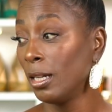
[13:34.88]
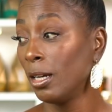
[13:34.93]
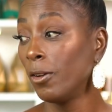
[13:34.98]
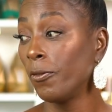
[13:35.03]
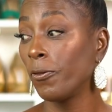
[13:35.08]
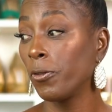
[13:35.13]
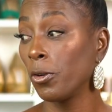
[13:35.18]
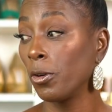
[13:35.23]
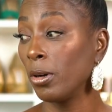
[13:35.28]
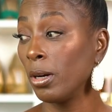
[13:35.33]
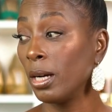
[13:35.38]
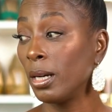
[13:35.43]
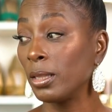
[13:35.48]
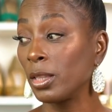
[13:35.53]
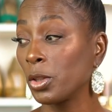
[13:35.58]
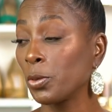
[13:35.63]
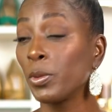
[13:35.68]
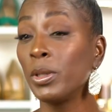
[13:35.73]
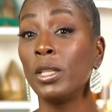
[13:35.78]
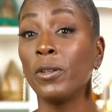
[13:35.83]

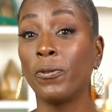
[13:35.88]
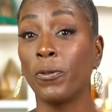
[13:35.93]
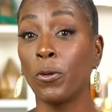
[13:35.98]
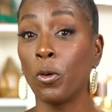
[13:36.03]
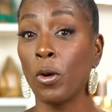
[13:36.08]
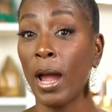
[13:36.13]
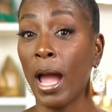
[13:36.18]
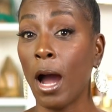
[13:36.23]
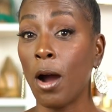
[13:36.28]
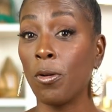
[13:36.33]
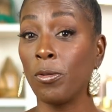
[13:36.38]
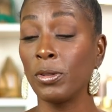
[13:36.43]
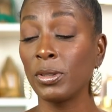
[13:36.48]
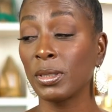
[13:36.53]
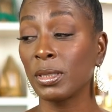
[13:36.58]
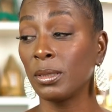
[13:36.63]
for 3 to 4 hours.